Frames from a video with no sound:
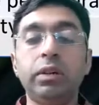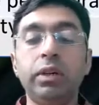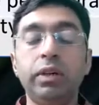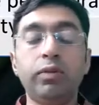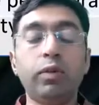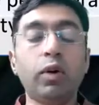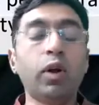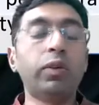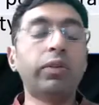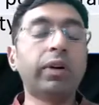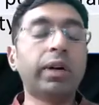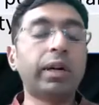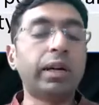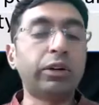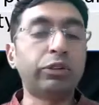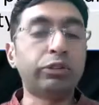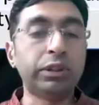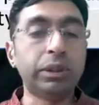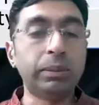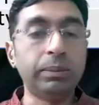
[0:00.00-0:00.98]
evolved
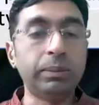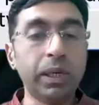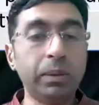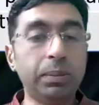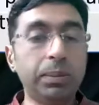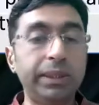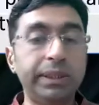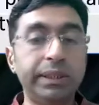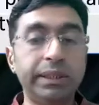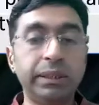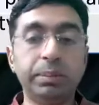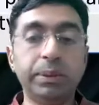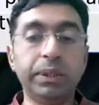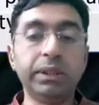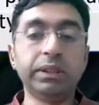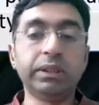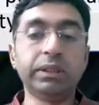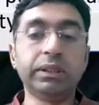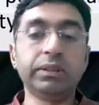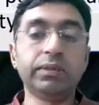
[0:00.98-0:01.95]
around similar
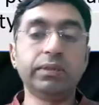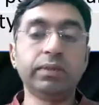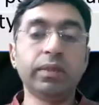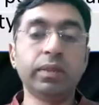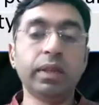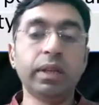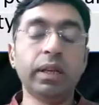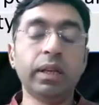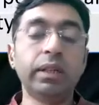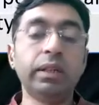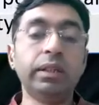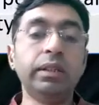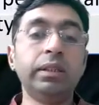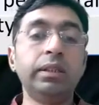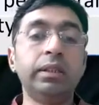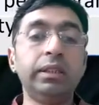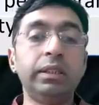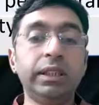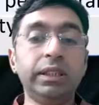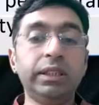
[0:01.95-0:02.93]
principles.
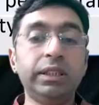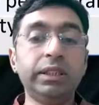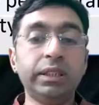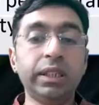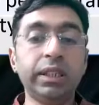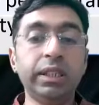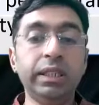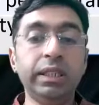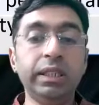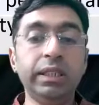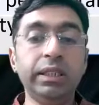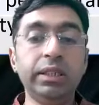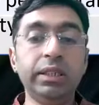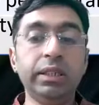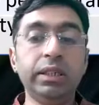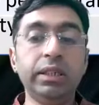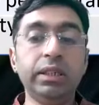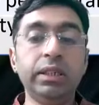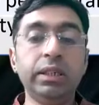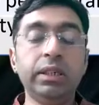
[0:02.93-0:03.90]
This study
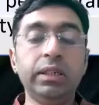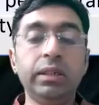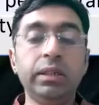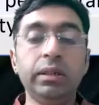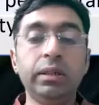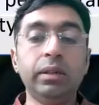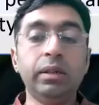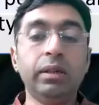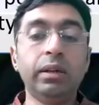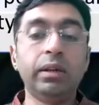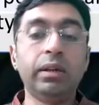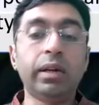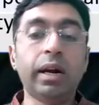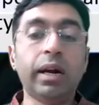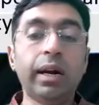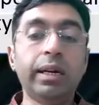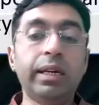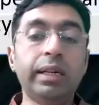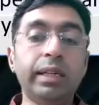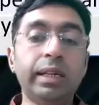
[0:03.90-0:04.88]

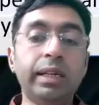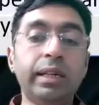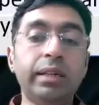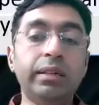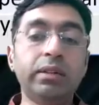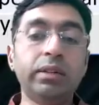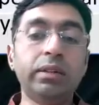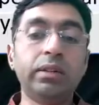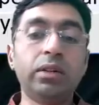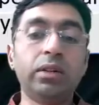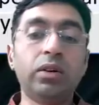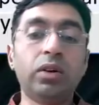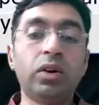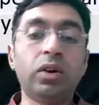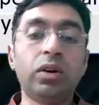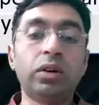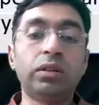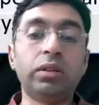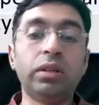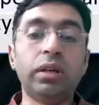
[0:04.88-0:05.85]
targeted
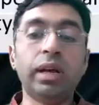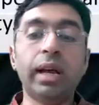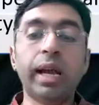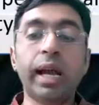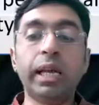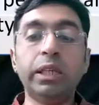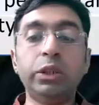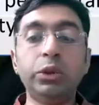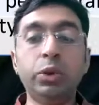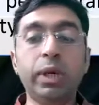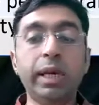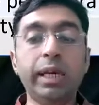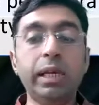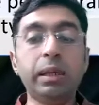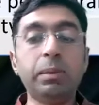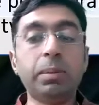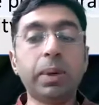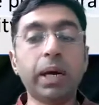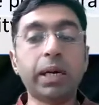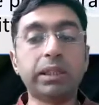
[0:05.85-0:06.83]
on
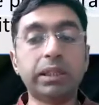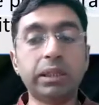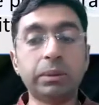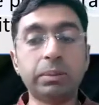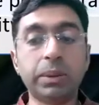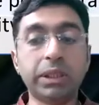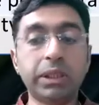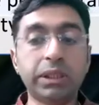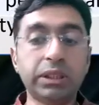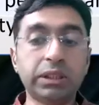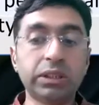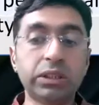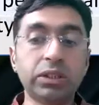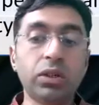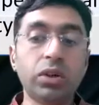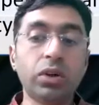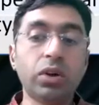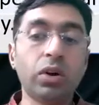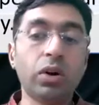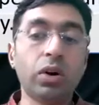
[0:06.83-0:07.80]
educating participants
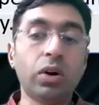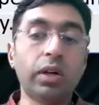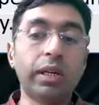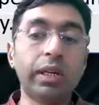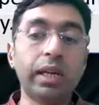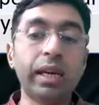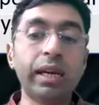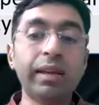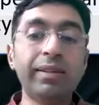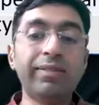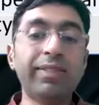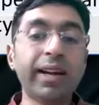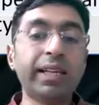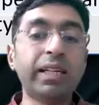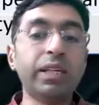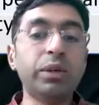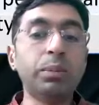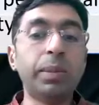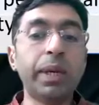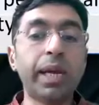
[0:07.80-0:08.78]
on
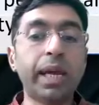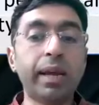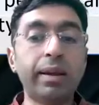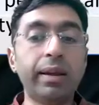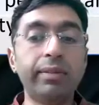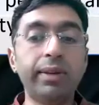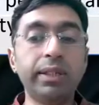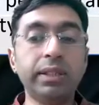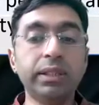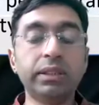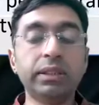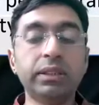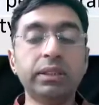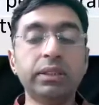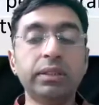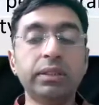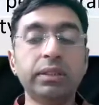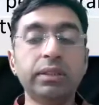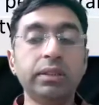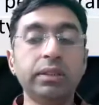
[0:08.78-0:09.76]
ineffective behaviors,